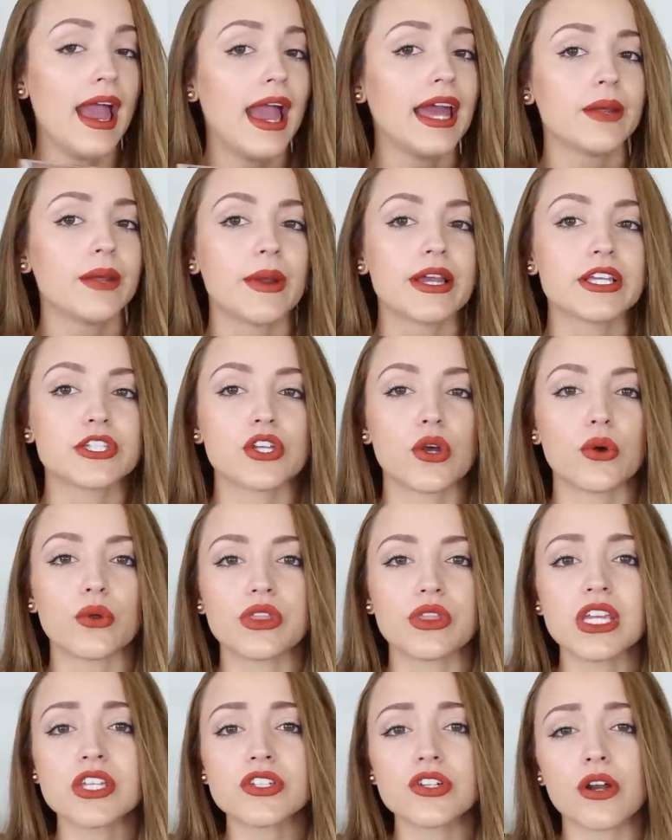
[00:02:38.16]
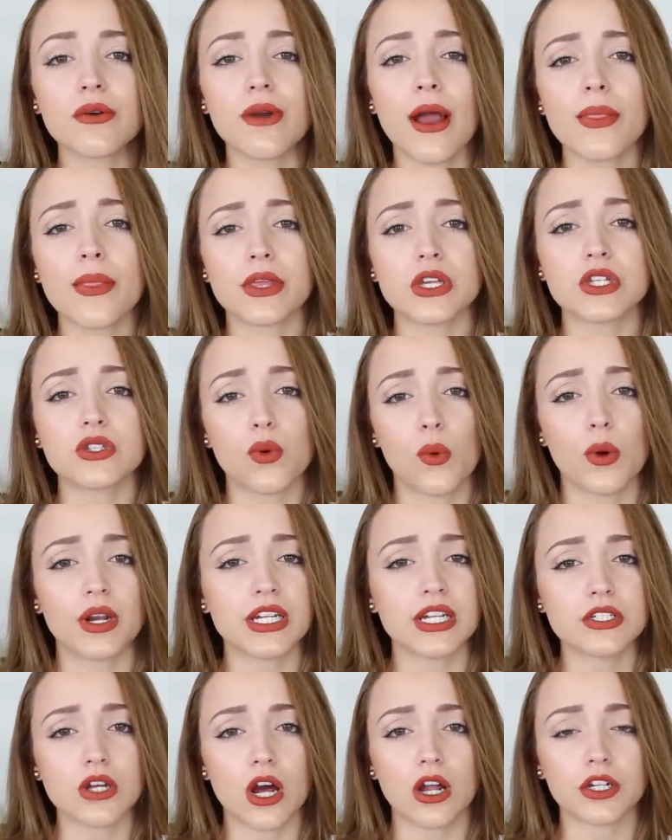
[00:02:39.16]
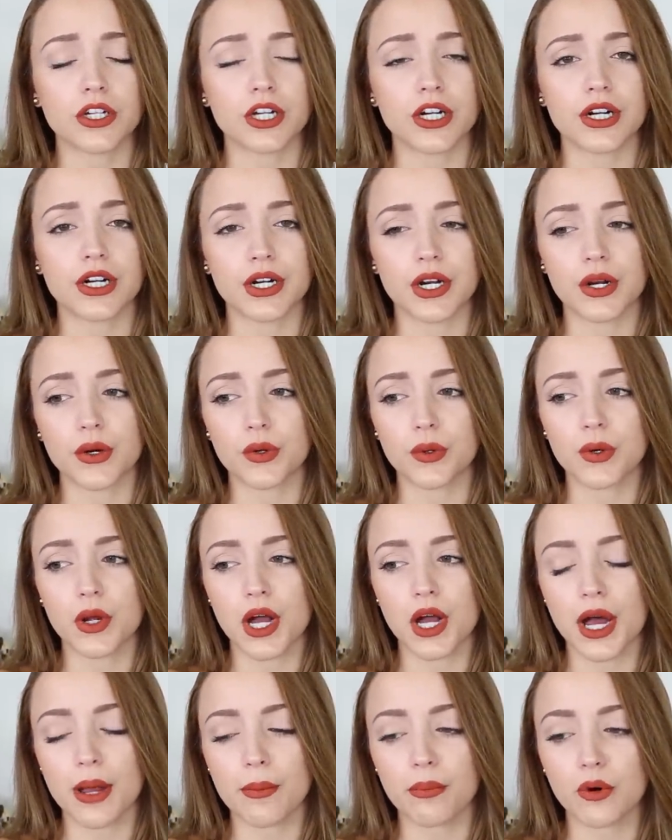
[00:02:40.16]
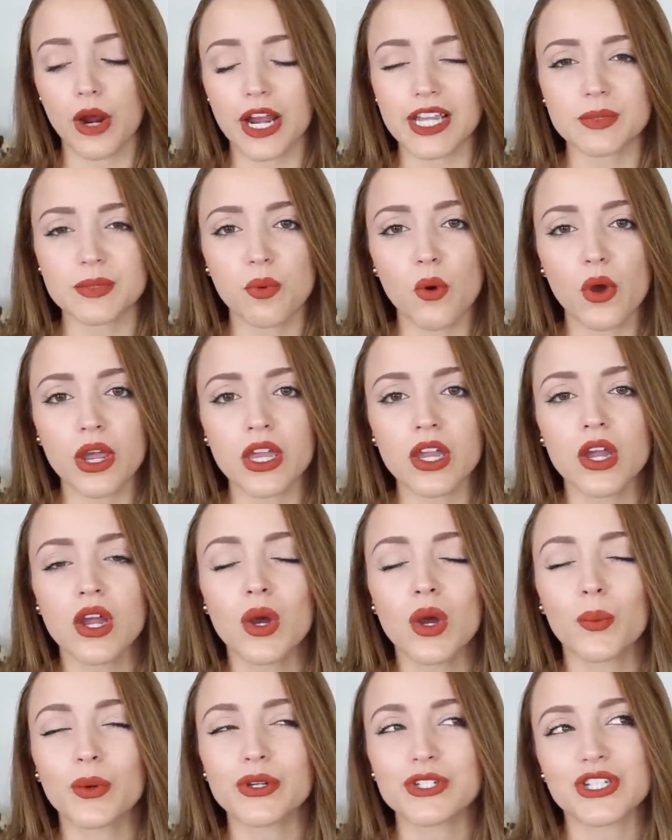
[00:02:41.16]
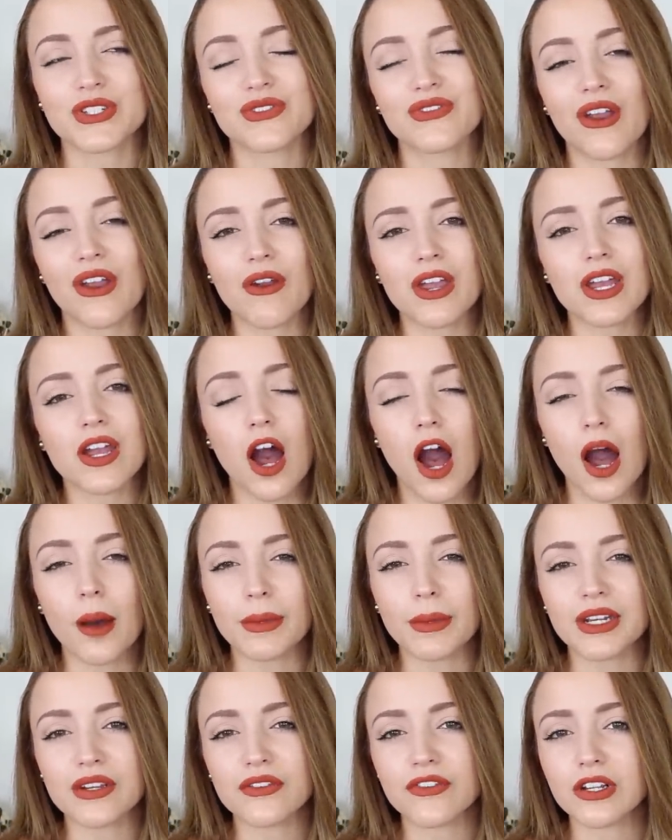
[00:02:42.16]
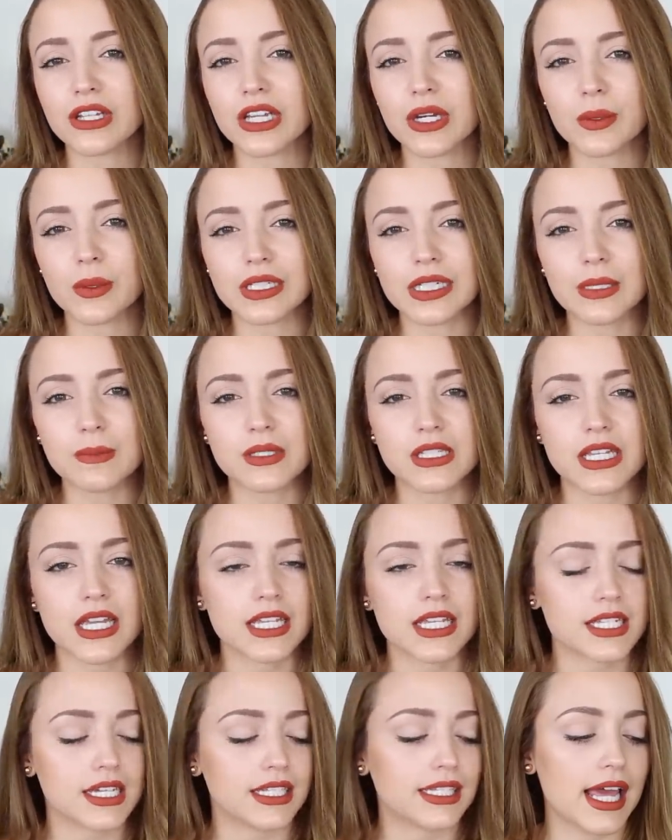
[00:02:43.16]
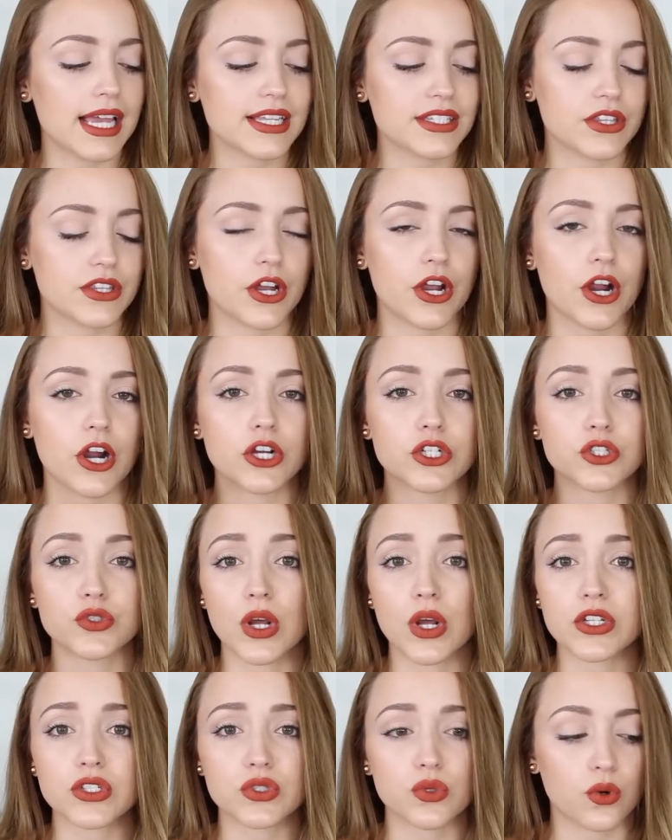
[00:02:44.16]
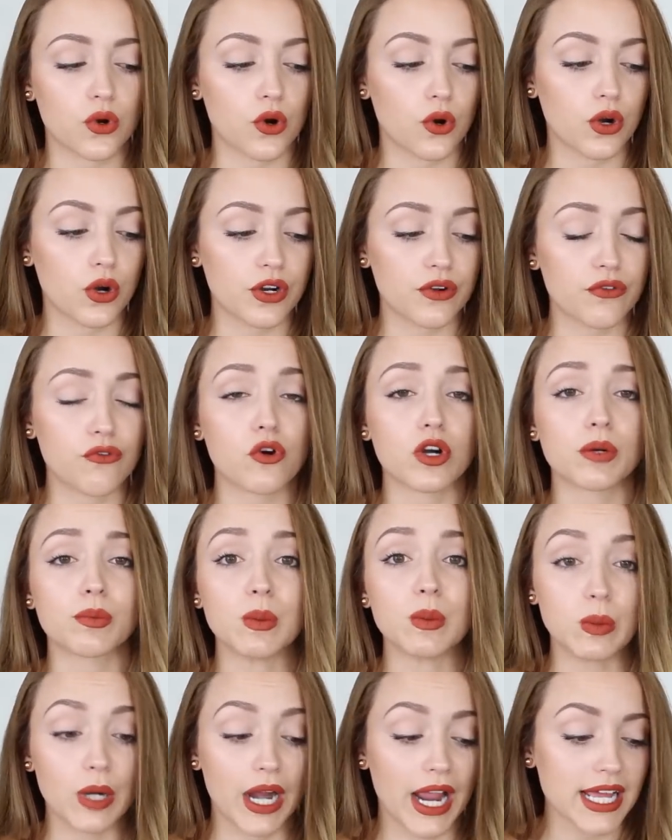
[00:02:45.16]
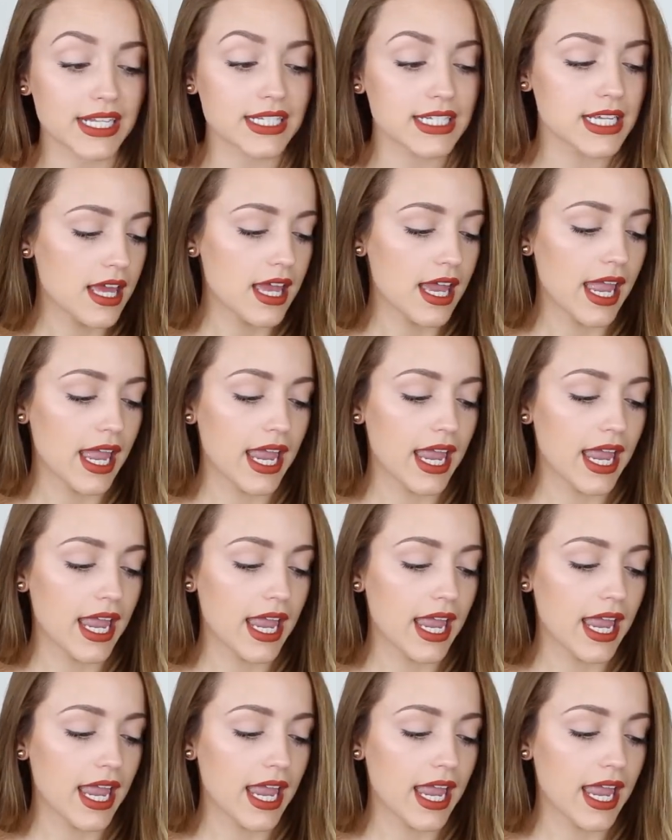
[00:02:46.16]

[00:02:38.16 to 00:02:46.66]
Anyway, so these are around the $20 uh, price point, which is very common for liquid lipsticks unless they're a drugstore or an affordable brand.